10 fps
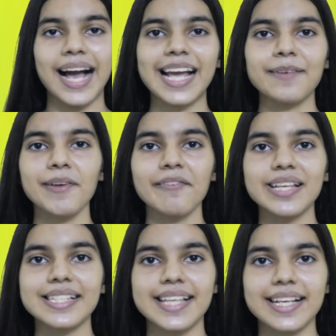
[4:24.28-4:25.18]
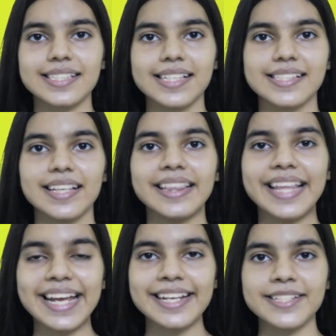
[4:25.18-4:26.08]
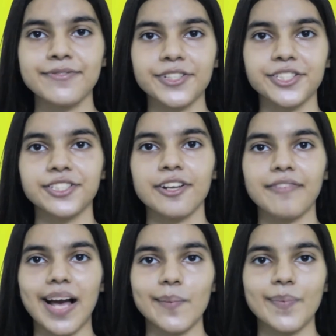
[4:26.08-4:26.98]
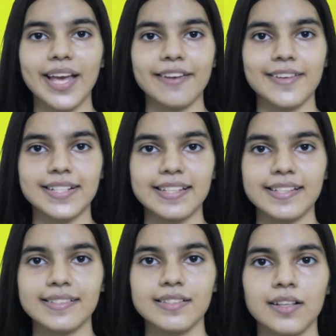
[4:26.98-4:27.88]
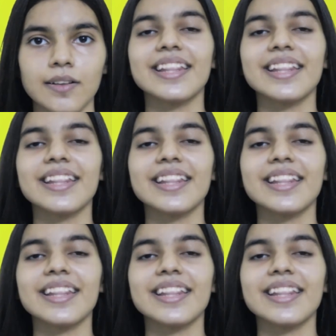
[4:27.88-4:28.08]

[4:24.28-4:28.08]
IPv6 is the latest version of IP addresses.